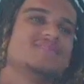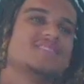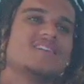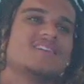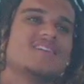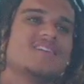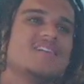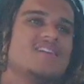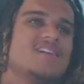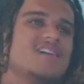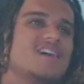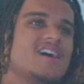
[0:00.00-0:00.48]
No,
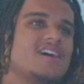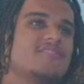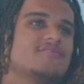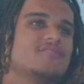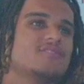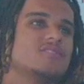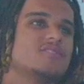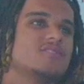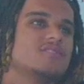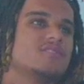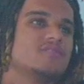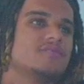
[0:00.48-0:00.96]
I
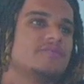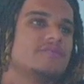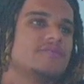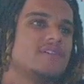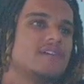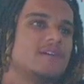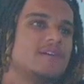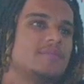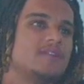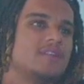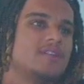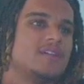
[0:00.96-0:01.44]
haven't got no
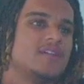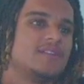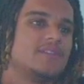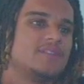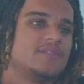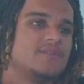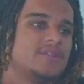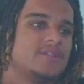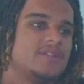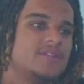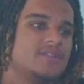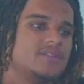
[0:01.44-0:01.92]
family that
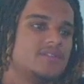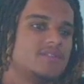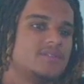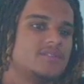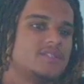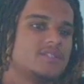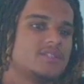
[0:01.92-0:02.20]
do it, you know.